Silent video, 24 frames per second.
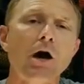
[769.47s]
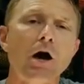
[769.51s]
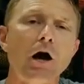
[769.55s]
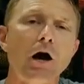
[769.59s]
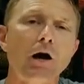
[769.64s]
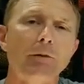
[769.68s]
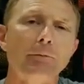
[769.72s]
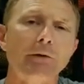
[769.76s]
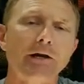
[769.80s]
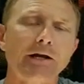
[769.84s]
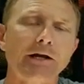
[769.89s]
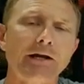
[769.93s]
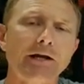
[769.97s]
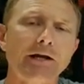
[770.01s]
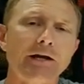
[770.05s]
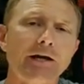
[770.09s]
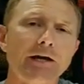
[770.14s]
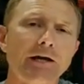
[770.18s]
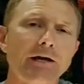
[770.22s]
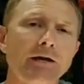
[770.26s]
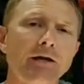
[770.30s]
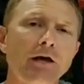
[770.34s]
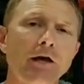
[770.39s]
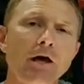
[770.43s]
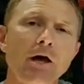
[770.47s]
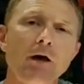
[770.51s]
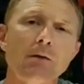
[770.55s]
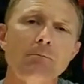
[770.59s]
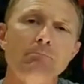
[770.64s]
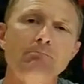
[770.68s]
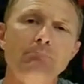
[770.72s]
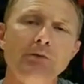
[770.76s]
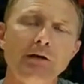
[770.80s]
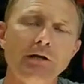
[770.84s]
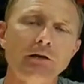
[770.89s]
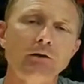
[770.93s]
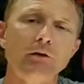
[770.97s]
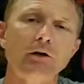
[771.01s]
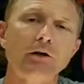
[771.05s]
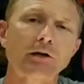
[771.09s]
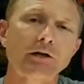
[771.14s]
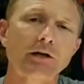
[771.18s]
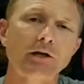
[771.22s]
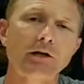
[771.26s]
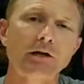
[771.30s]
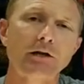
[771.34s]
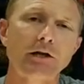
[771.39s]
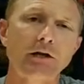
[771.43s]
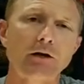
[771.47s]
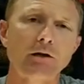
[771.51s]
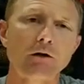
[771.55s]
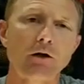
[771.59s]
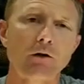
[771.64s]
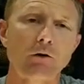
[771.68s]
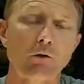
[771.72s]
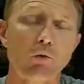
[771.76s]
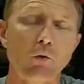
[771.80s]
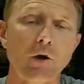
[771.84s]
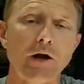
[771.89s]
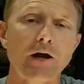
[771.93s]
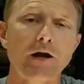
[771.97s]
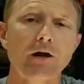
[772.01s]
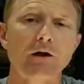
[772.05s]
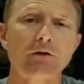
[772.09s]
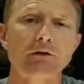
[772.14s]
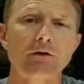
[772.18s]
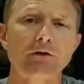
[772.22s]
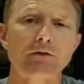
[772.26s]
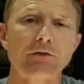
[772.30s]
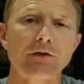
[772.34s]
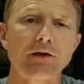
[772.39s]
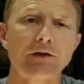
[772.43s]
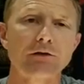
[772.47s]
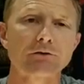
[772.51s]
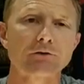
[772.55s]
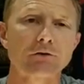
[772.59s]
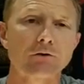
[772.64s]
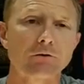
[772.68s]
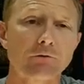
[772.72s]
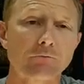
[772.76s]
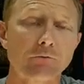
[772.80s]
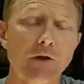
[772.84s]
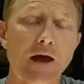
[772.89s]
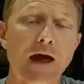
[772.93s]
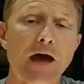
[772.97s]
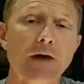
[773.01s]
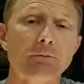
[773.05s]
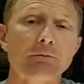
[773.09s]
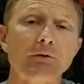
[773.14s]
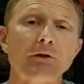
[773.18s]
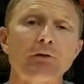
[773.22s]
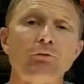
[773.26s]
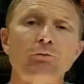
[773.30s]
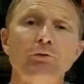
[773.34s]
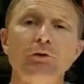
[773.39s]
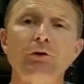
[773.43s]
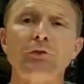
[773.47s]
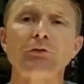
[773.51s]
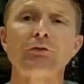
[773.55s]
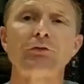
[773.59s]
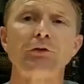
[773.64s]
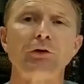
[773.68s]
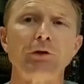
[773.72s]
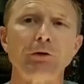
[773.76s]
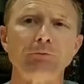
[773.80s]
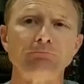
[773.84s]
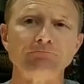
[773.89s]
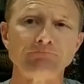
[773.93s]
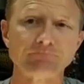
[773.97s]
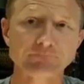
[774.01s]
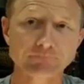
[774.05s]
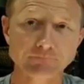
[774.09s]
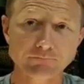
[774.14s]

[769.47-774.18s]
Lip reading: But again, be looking and aware that things are happening real soon.